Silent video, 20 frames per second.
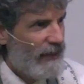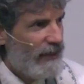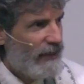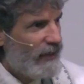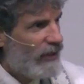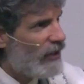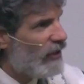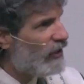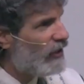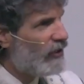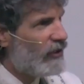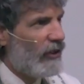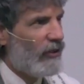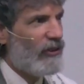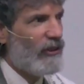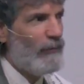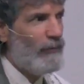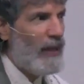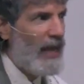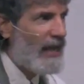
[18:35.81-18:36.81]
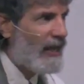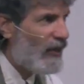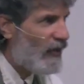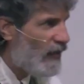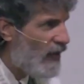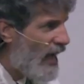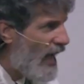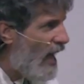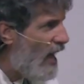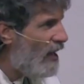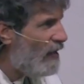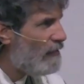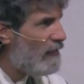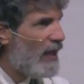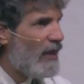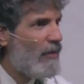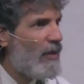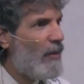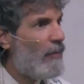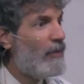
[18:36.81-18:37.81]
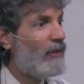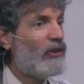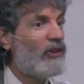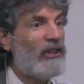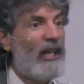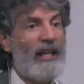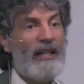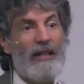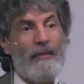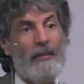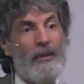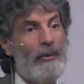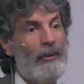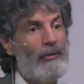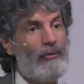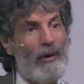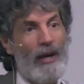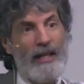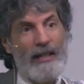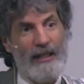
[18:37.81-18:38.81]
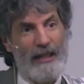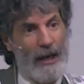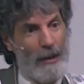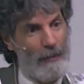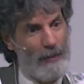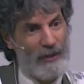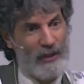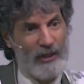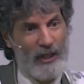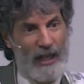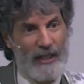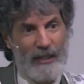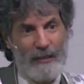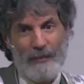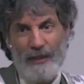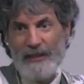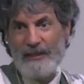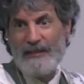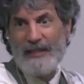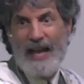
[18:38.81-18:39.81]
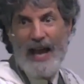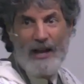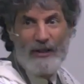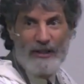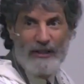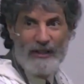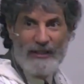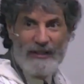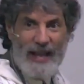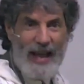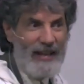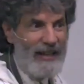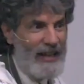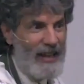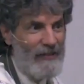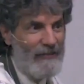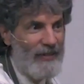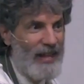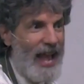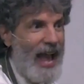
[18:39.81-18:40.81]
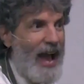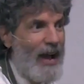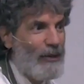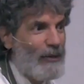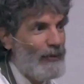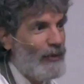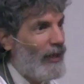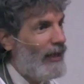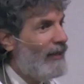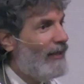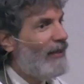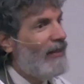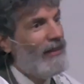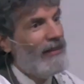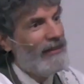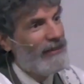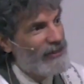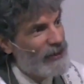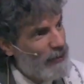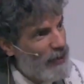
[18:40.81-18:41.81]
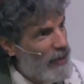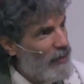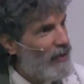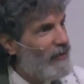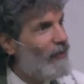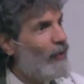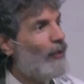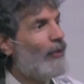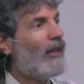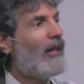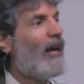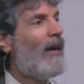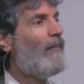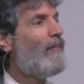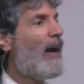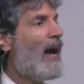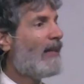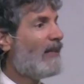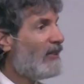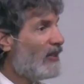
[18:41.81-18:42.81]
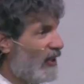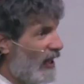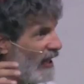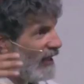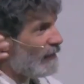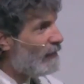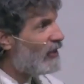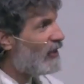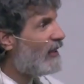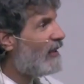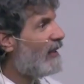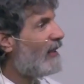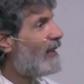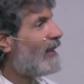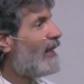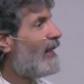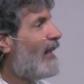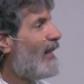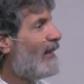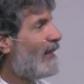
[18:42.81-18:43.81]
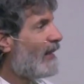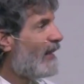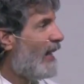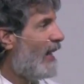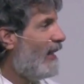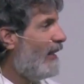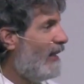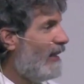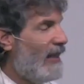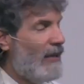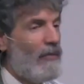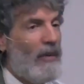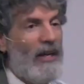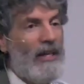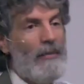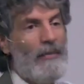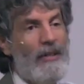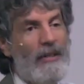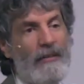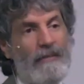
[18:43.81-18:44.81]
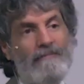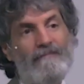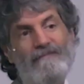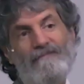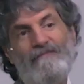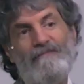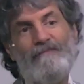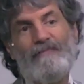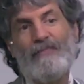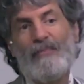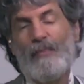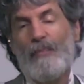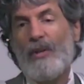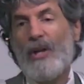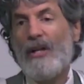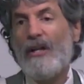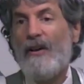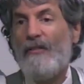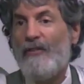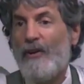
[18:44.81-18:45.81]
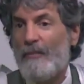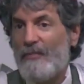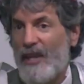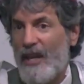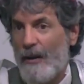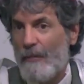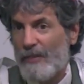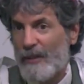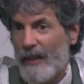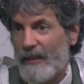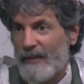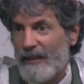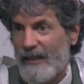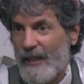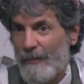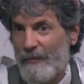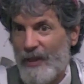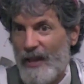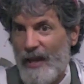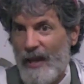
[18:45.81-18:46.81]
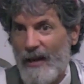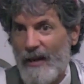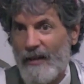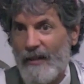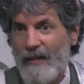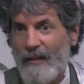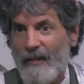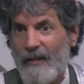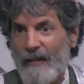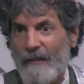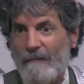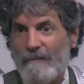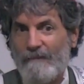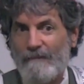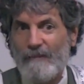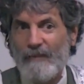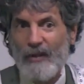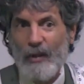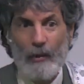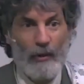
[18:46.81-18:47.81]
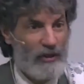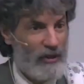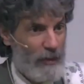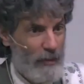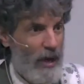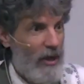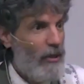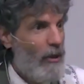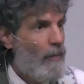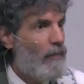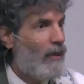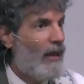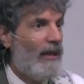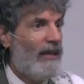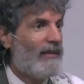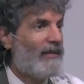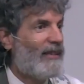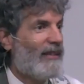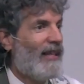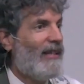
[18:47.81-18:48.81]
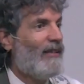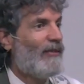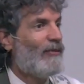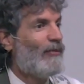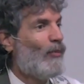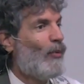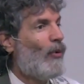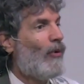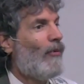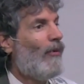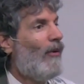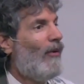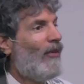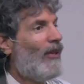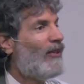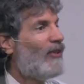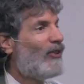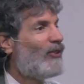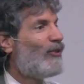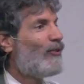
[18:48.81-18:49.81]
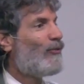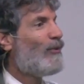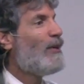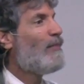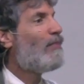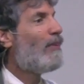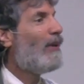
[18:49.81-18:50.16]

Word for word: He could have circled back around, maybe up in Shechem. It was raining up in Shechem. He's down in the Negev now. Well, so maybe if he would have gone back to Shechem, still in the land of Canaan, there might have been enough up there, plenty up there. Or some other place. Again, there's more than just three